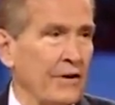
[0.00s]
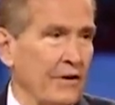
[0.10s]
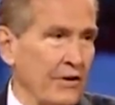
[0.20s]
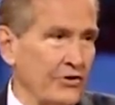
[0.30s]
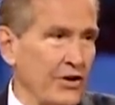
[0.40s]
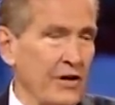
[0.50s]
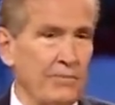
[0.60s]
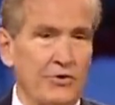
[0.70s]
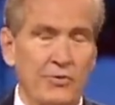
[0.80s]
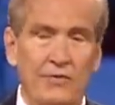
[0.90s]
The same
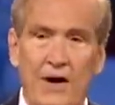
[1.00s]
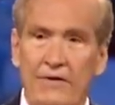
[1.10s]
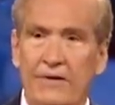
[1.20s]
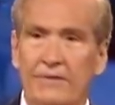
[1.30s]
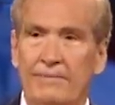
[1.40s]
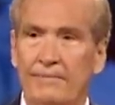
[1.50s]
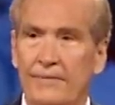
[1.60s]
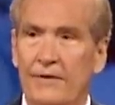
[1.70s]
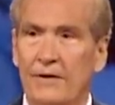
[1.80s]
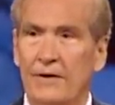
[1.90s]
is true of heaven.
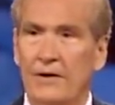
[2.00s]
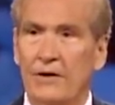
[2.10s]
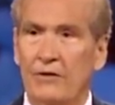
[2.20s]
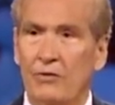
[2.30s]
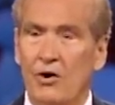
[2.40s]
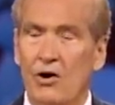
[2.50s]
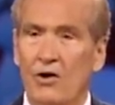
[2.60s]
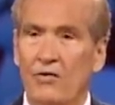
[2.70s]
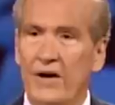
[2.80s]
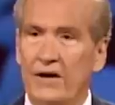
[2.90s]
Through
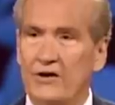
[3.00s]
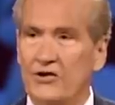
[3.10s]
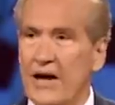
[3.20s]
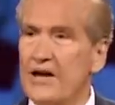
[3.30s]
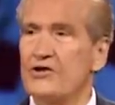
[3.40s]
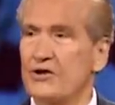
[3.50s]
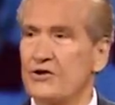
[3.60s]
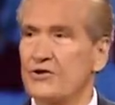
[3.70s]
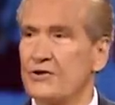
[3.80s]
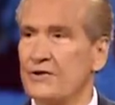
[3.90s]
all the endless
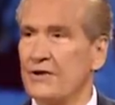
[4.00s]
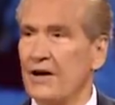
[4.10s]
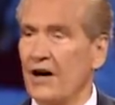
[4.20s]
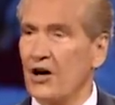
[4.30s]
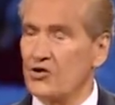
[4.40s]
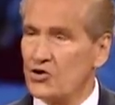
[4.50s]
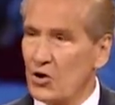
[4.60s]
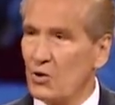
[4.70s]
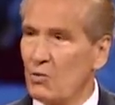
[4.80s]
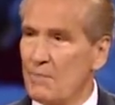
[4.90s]
ages, our
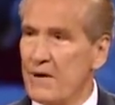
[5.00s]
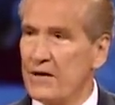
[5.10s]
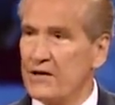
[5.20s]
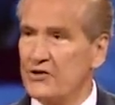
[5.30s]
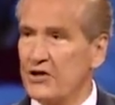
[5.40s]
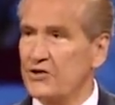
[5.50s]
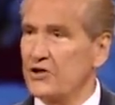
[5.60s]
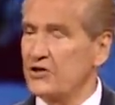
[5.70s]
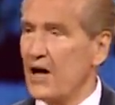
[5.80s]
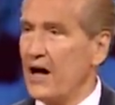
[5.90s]
soul will be in
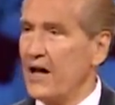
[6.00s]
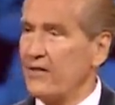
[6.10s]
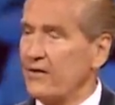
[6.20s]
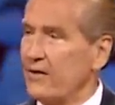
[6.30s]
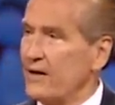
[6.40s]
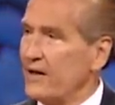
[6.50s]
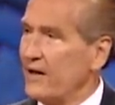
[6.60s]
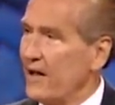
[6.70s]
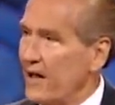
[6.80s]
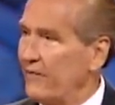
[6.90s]
existence either
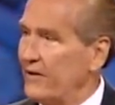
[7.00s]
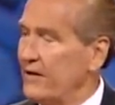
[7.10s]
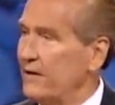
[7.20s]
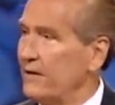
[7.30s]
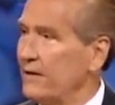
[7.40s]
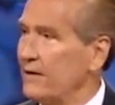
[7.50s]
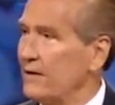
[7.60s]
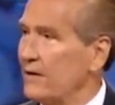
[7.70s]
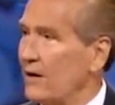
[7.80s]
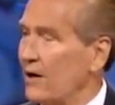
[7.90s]
in heaven
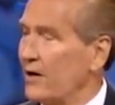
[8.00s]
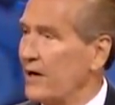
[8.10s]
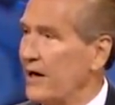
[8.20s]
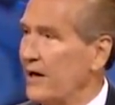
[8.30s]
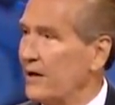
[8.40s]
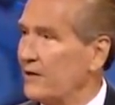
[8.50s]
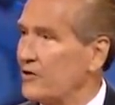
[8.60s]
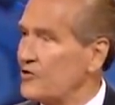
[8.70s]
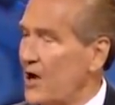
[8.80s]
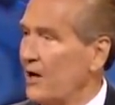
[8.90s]
or in hell.
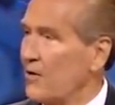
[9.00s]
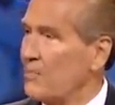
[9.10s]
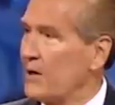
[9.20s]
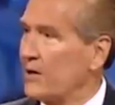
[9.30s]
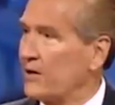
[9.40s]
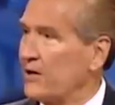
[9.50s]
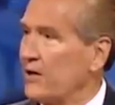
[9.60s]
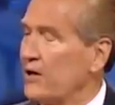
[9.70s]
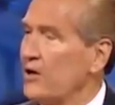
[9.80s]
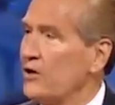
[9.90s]

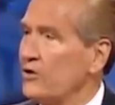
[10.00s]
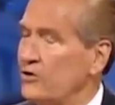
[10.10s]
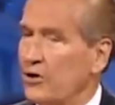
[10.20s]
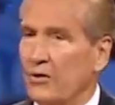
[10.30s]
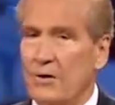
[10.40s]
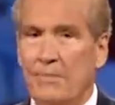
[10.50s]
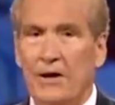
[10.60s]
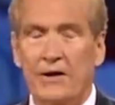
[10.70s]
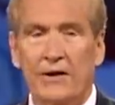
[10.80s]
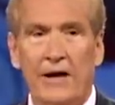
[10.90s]
Desirability,
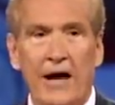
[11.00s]
durability.